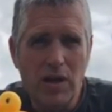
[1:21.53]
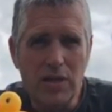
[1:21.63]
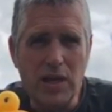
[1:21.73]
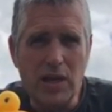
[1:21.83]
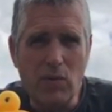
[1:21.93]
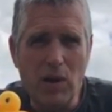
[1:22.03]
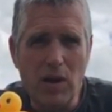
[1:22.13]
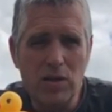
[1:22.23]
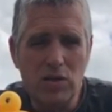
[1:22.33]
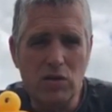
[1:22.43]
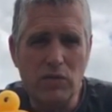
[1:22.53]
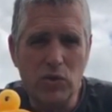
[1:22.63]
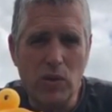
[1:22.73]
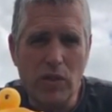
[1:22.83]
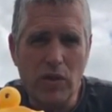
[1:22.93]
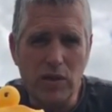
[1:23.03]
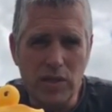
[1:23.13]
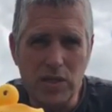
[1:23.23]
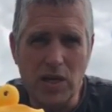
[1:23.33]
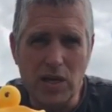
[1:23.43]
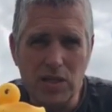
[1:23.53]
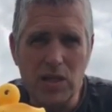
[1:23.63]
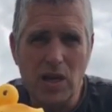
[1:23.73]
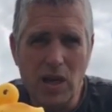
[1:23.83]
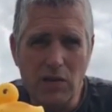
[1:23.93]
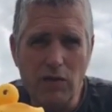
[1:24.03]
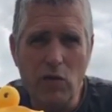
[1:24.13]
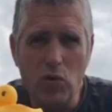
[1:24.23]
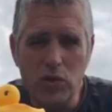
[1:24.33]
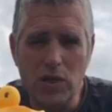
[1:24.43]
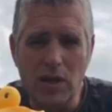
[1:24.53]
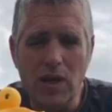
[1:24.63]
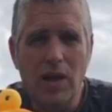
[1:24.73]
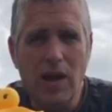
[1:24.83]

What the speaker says: is anywhere sort of between 36 and 40.